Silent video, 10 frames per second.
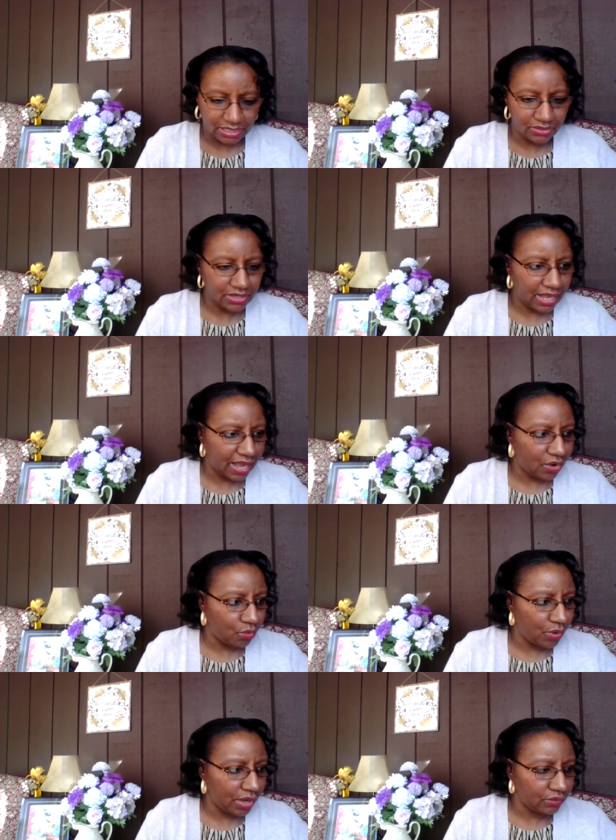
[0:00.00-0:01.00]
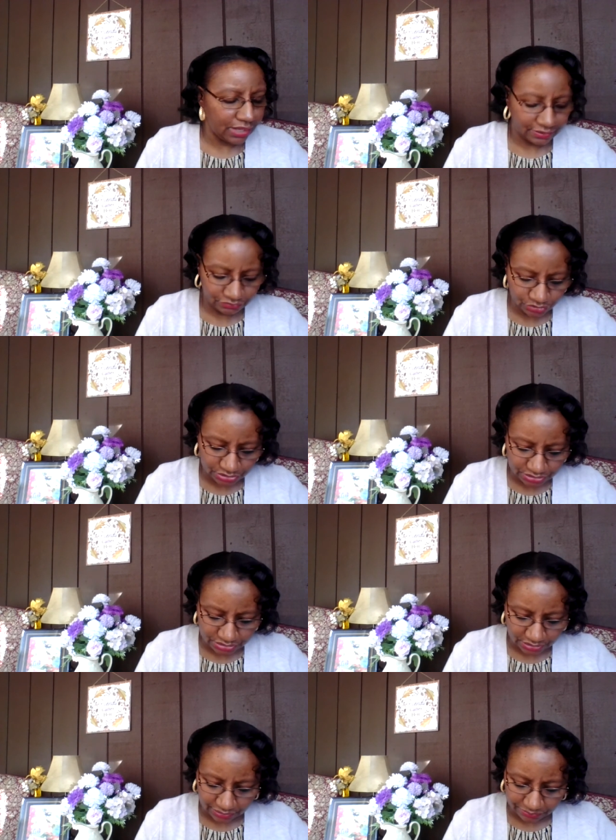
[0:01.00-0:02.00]
And look at how well life
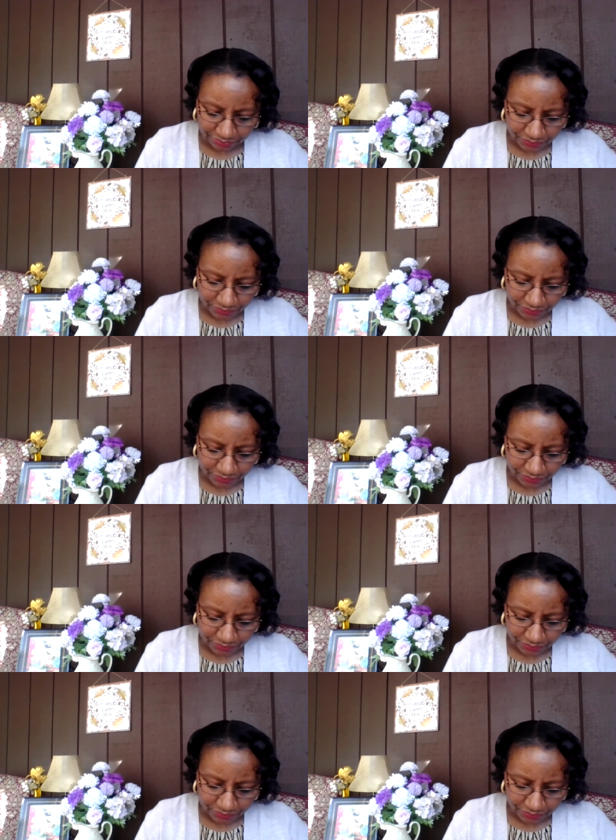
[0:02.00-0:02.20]
treats them.